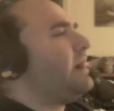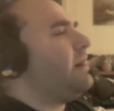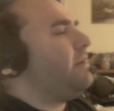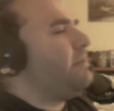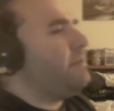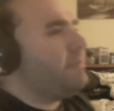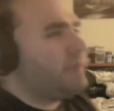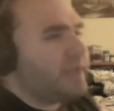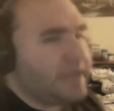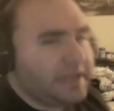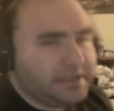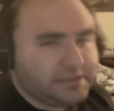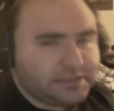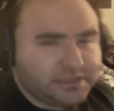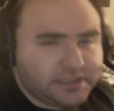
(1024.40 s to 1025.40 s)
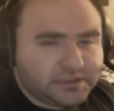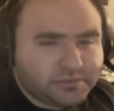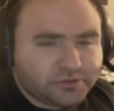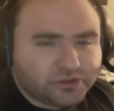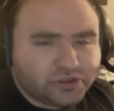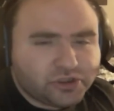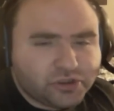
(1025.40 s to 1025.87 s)
Wow. Okay. So
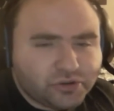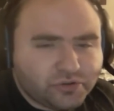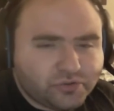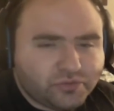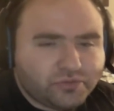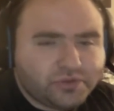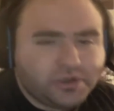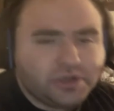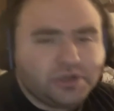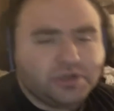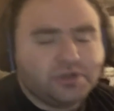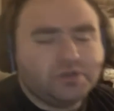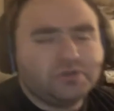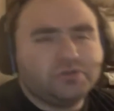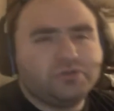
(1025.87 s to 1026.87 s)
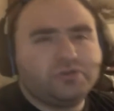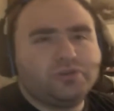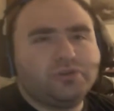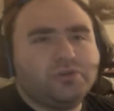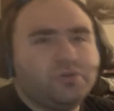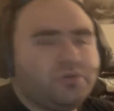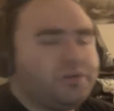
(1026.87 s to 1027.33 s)
this was two
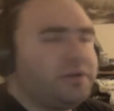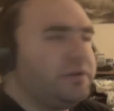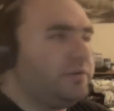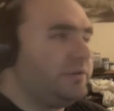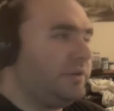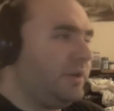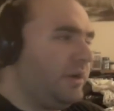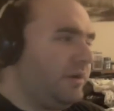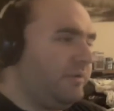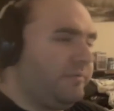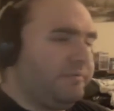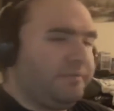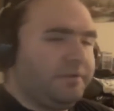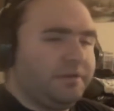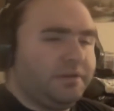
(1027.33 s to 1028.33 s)
years ago.